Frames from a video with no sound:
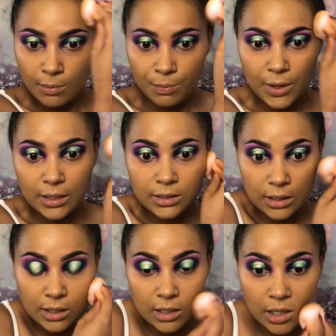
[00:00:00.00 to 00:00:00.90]
but
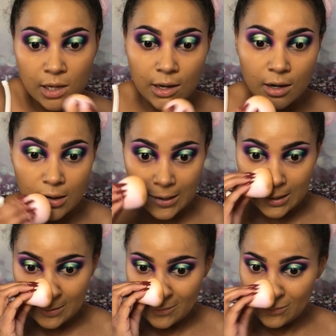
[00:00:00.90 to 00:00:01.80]
here
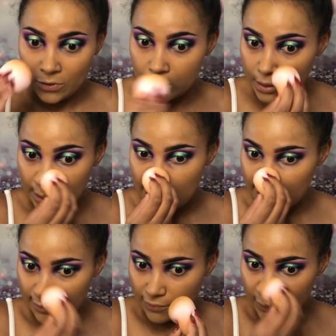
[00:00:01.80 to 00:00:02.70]
in real
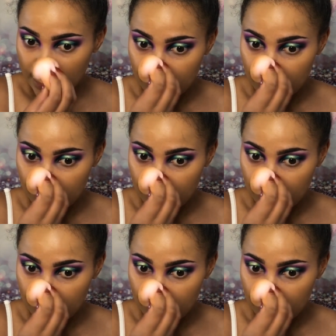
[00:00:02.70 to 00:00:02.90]
life,